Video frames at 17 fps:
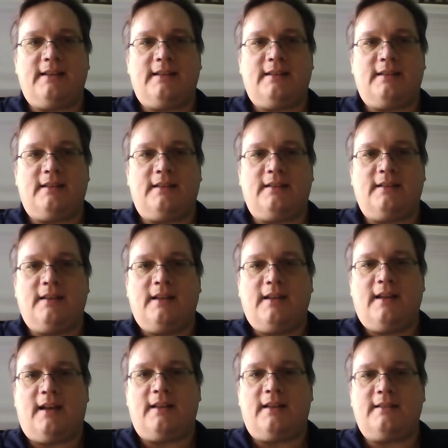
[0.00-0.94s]
in
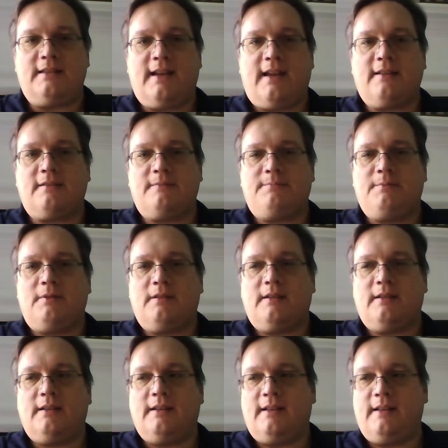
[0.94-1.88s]
the textbook,
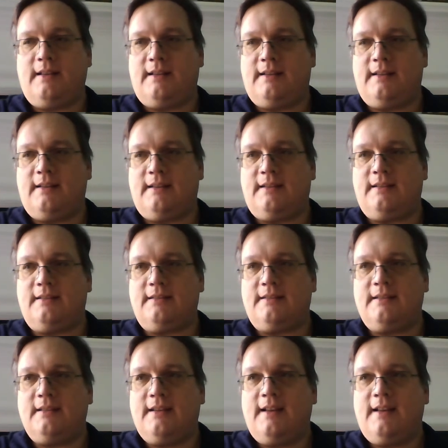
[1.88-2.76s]
is